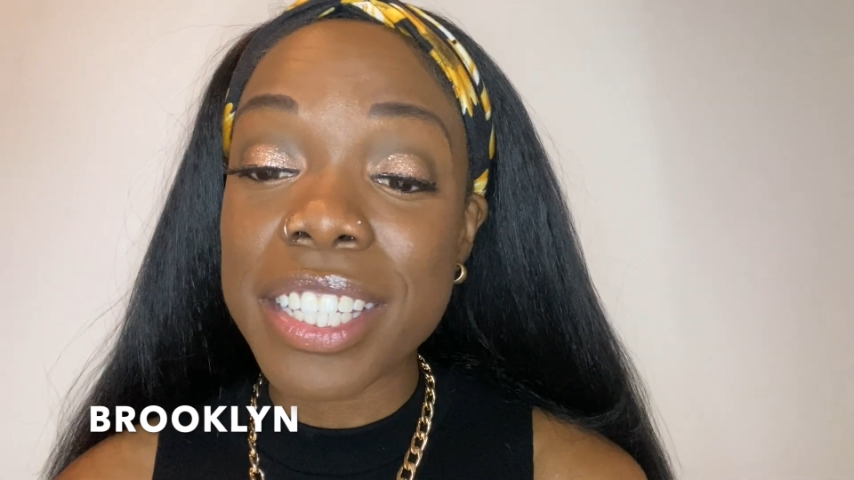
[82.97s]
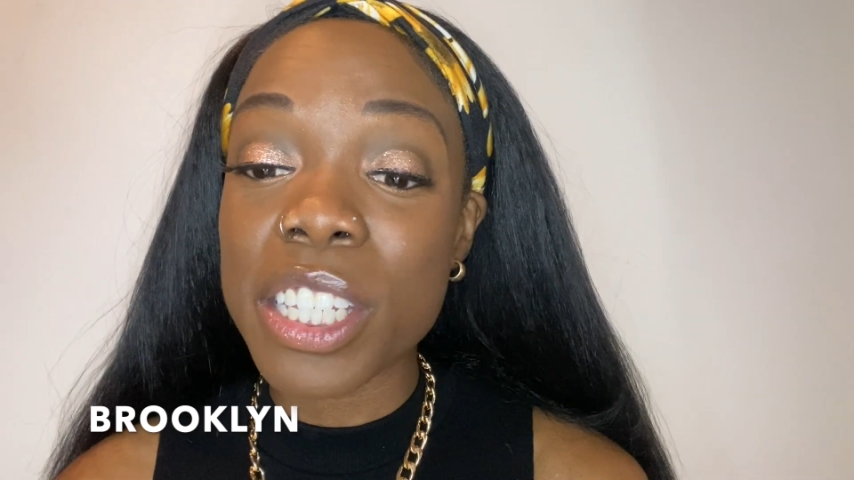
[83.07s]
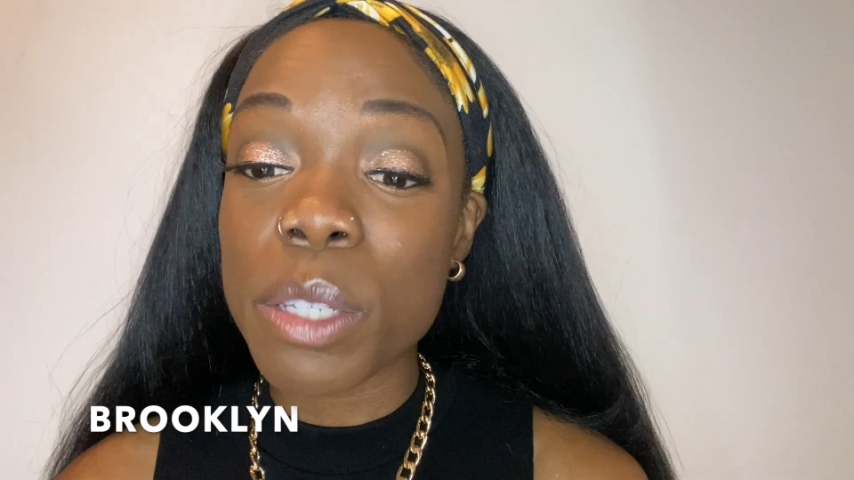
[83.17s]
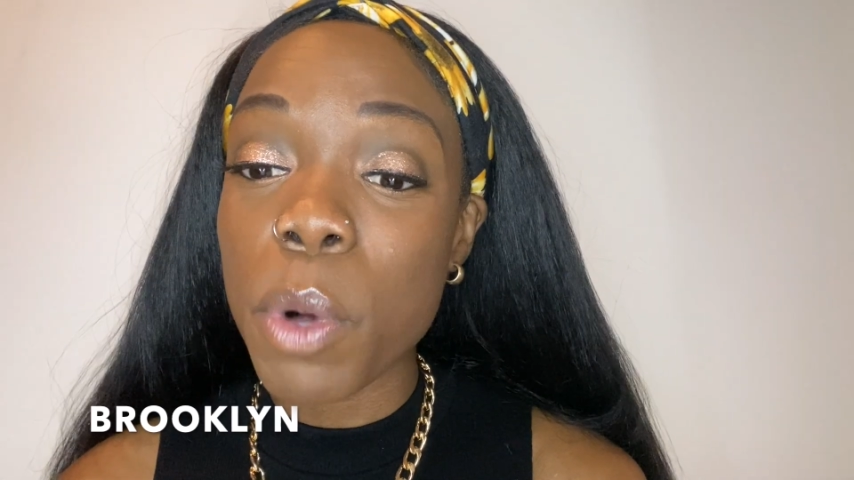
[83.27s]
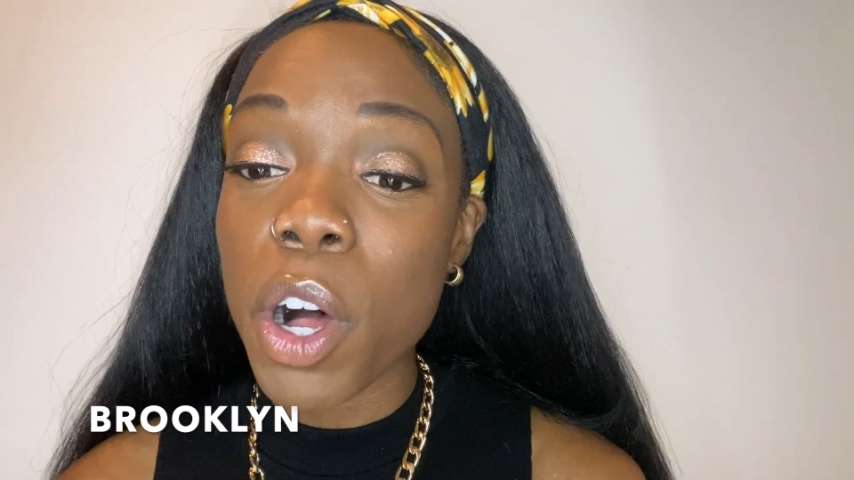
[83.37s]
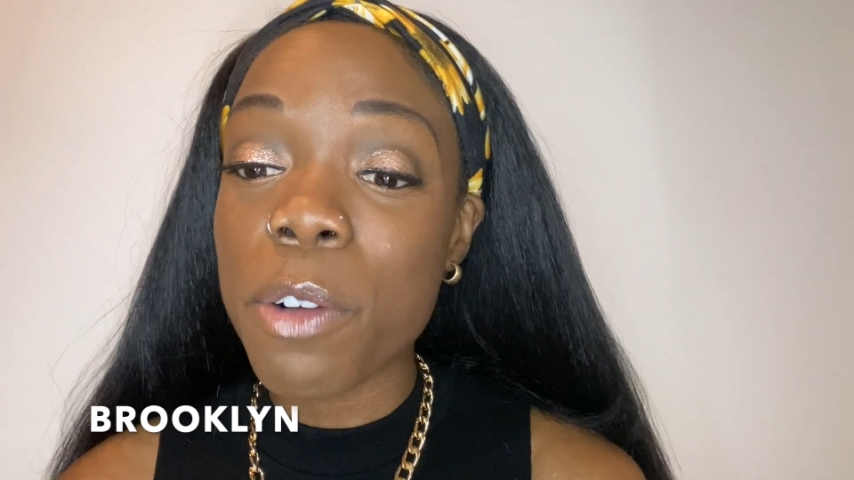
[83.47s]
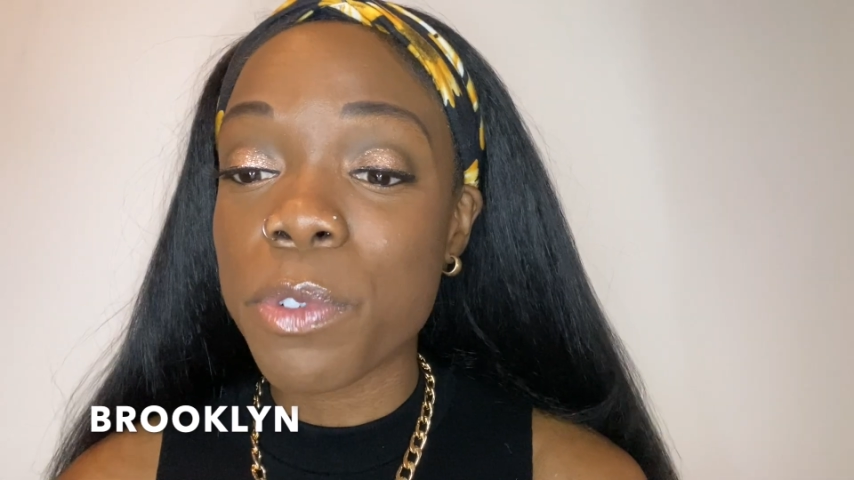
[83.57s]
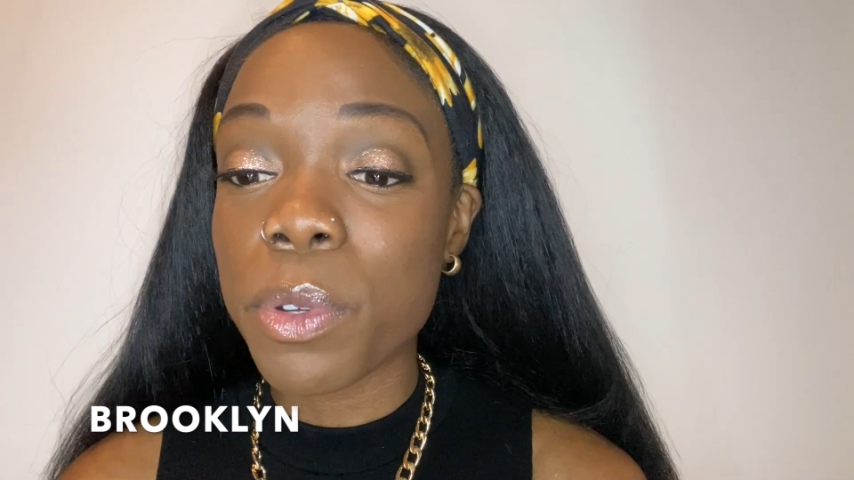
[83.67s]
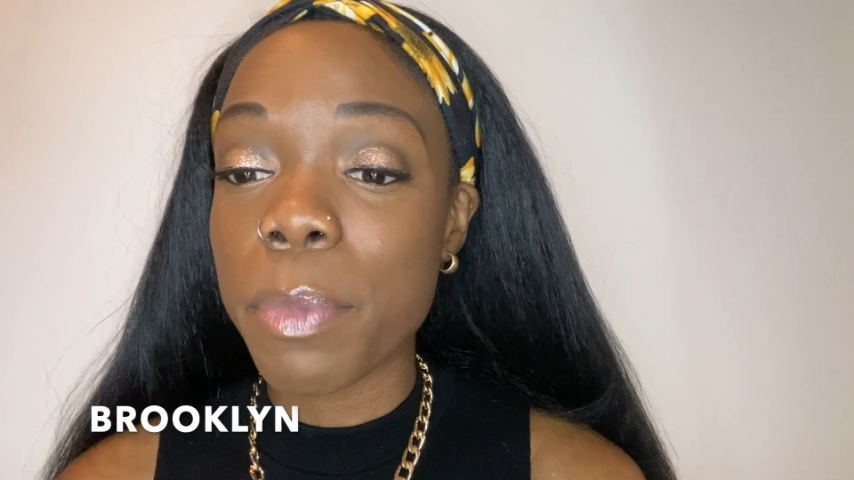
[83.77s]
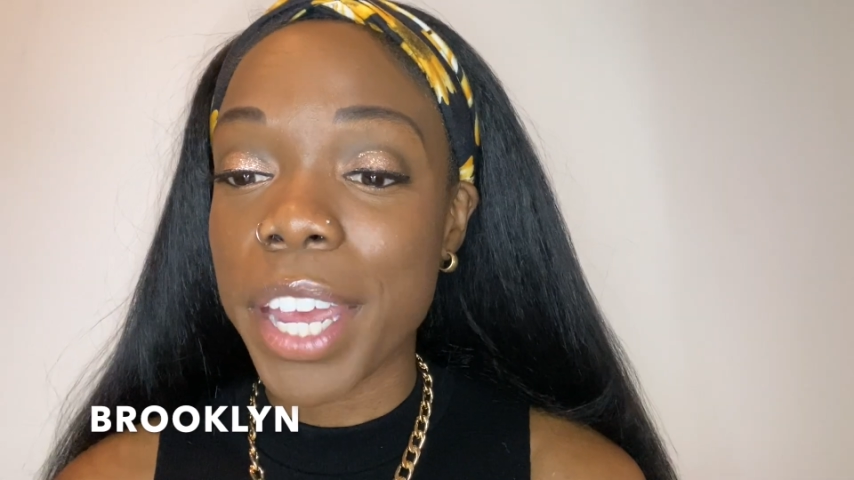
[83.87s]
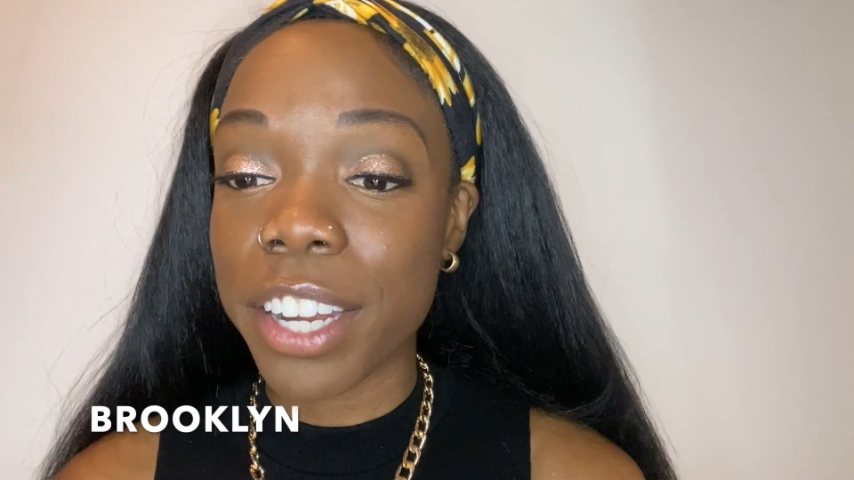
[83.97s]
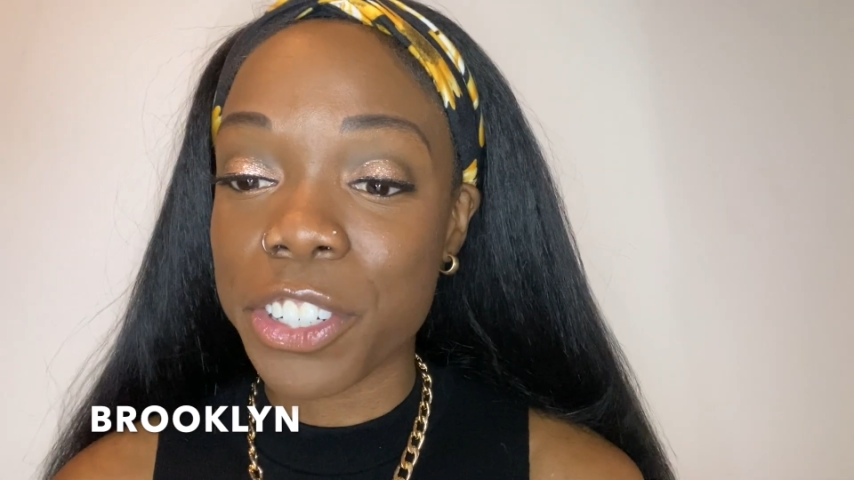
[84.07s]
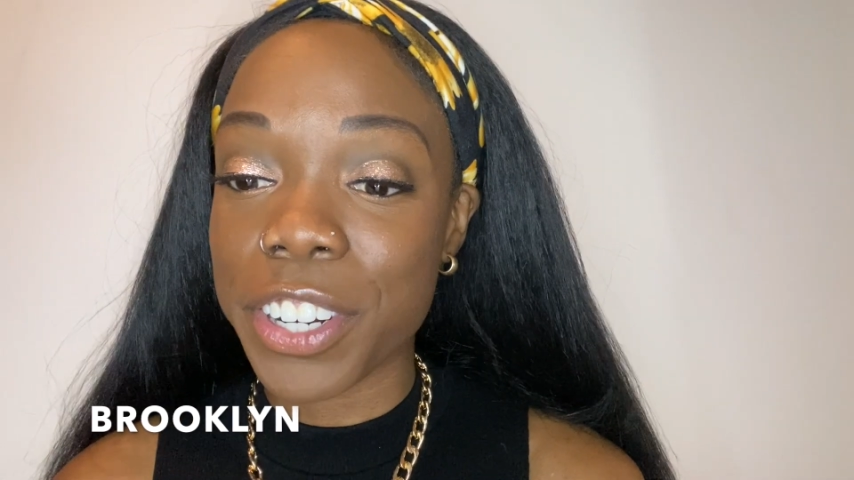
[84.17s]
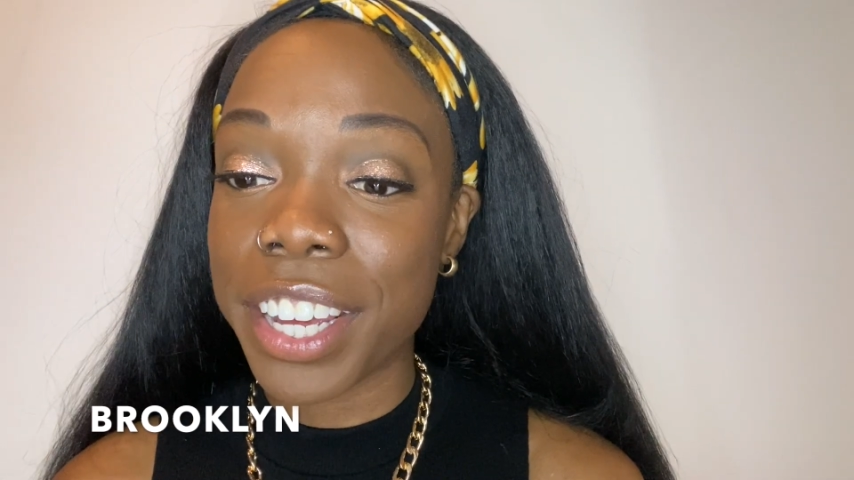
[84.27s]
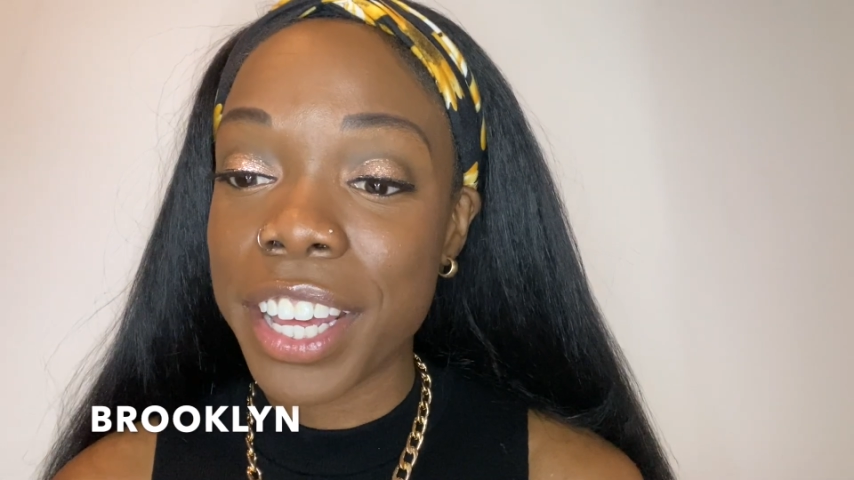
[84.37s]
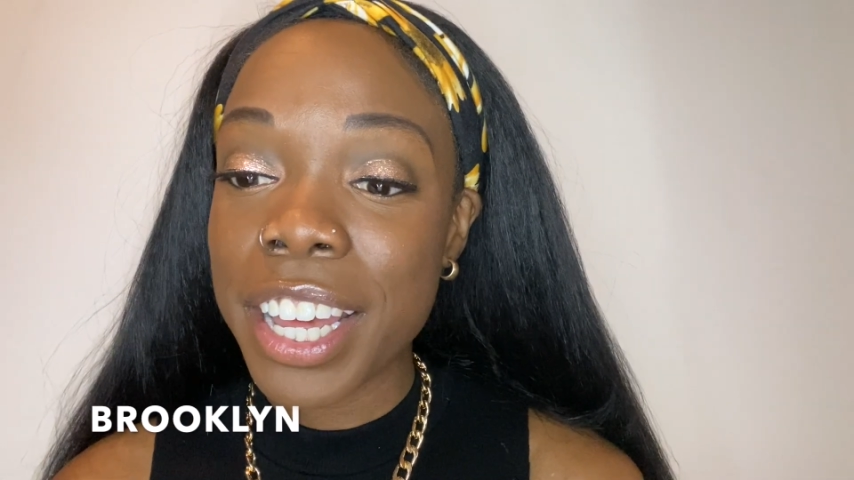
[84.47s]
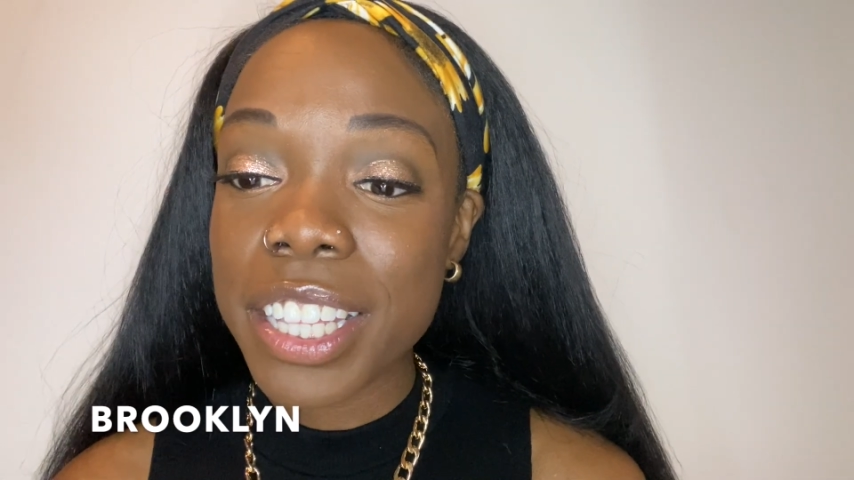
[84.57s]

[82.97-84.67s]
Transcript: small food pantry